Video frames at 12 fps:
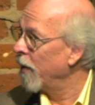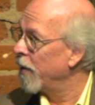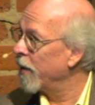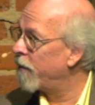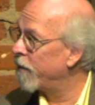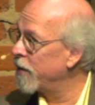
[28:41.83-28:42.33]

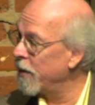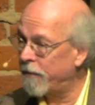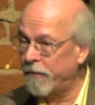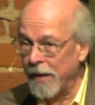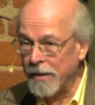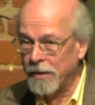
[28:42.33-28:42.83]
the
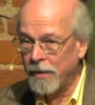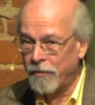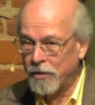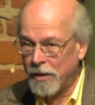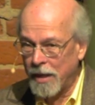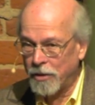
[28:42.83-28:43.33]
defensive
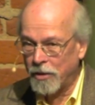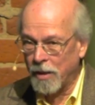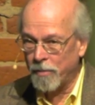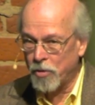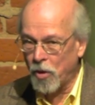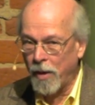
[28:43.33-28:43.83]

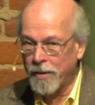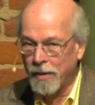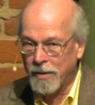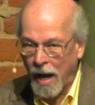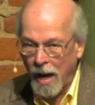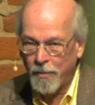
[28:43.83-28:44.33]
system during the
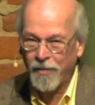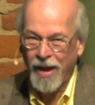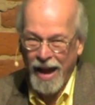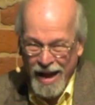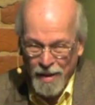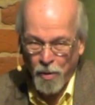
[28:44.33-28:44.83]
time of
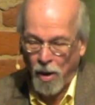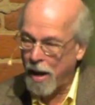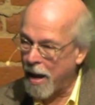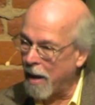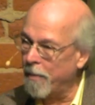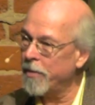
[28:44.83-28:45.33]

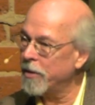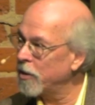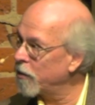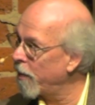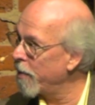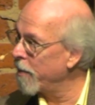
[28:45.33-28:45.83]
Abraham, this
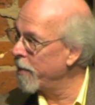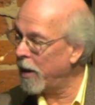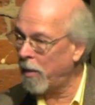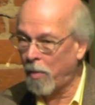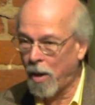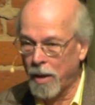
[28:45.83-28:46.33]
is from the
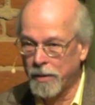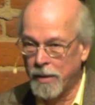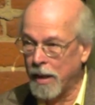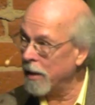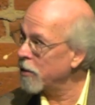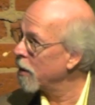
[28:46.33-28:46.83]
Middle Bronze
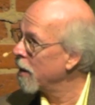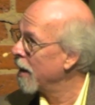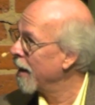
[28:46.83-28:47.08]
Age,